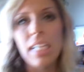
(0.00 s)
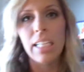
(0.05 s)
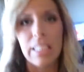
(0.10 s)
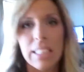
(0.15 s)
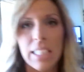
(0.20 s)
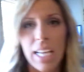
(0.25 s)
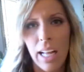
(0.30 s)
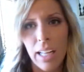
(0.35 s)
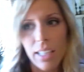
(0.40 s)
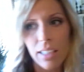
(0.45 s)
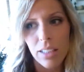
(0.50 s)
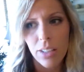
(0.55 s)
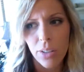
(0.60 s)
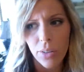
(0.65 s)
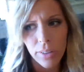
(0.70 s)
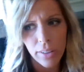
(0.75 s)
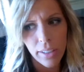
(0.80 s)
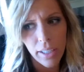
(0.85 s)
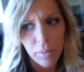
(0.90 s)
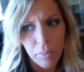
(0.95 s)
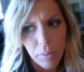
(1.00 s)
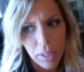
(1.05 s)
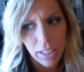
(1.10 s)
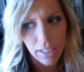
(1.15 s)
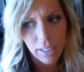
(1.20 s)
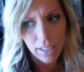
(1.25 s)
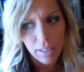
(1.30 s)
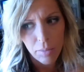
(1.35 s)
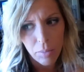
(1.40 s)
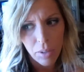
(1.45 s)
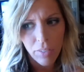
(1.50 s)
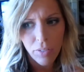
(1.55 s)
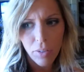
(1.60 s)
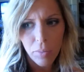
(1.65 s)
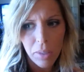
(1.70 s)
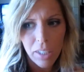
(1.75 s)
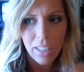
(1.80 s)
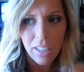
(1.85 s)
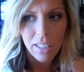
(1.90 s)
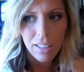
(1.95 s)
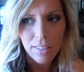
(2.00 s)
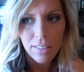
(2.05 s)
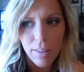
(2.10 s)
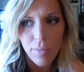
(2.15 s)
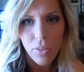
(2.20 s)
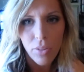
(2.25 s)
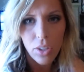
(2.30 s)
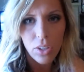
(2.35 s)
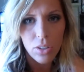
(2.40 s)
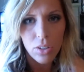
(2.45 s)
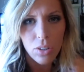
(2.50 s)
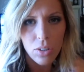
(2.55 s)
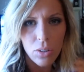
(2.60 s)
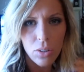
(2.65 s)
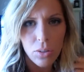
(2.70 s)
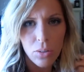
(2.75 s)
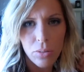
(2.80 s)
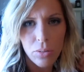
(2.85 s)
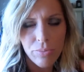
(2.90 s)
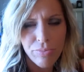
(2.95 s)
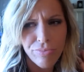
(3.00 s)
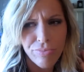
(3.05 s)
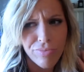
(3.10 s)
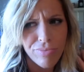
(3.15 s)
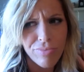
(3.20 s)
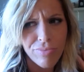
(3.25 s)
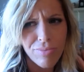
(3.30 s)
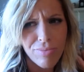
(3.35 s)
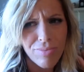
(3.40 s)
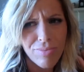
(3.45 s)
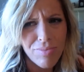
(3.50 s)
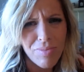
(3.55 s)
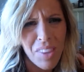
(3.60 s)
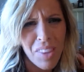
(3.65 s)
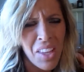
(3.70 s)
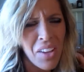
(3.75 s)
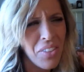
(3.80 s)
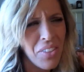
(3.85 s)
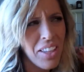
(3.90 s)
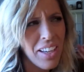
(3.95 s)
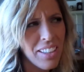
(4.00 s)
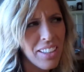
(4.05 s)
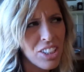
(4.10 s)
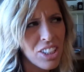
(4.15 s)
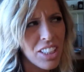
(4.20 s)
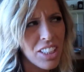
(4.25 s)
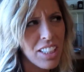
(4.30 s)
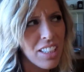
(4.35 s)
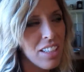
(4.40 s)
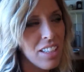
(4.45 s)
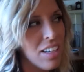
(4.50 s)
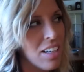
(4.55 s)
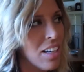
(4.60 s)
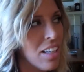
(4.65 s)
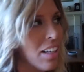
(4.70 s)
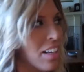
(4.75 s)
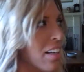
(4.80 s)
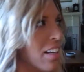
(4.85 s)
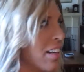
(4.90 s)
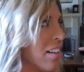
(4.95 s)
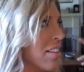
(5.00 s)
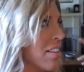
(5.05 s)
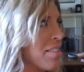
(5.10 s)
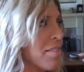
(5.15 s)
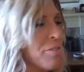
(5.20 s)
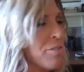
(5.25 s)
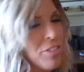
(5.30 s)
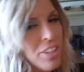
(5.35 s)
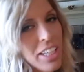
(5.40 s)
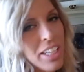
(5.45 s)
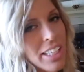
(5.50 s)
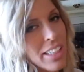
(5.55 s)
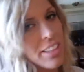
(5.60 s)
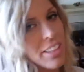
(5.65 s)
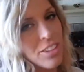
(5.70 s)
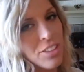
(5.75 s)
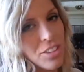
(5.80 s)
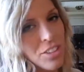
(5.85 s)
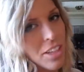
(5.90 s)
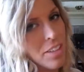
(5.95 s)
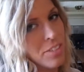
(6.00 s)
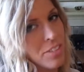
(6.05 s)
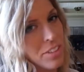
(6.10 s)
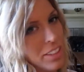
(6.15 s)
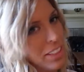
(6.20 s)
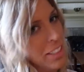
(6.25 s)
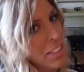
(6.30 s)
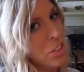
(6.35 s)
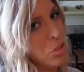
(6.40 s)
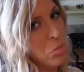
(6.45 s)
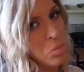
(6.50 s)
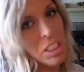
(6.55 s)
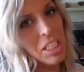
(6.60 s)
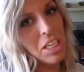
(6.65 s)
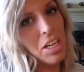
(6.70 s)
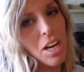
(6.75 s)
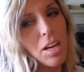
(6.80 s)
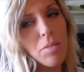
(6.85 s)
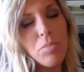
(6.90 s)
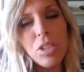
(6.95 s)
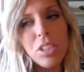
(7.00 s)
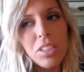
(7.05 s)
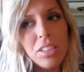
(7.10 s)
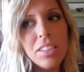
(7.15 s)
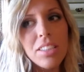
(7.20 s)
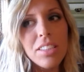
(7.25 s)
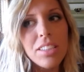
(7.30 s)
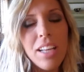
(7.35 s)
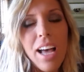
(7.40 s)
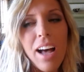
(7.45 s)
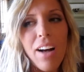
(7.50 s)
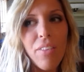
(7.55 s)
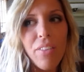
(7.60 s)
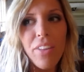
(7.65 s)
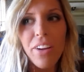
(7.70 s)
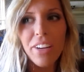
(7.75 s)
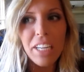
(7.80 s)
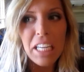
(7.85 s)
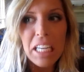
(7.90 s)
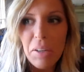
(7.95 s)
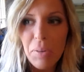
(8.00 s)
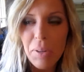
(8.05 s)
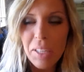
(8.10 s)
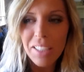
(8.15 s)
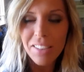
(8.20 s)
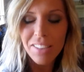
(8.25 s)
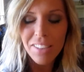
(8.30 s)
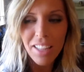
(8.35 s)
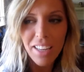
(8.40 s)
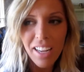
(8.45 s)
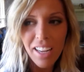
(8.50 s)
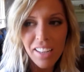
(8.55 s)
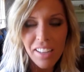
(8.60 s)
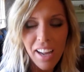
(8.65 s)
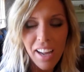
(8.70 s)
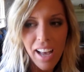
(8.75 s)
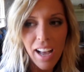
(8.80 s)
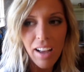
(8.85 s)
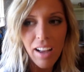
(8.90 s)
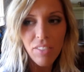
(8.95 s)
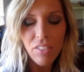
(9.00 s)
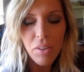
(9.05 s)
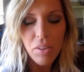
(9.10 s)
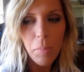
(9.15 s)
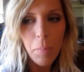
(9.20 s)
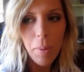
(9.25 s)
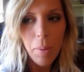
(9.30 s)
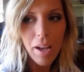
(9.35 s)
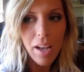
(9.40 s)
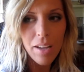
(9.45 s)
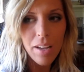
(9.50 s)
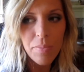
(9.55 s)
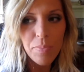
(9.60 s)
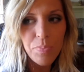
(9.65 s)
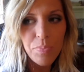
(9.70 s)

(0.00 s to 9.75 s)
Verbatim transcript: a salad, so it'll help me keep me from eating something too. But actually, so I'm vegan, there's not really too many options out there anyways that I could have, but.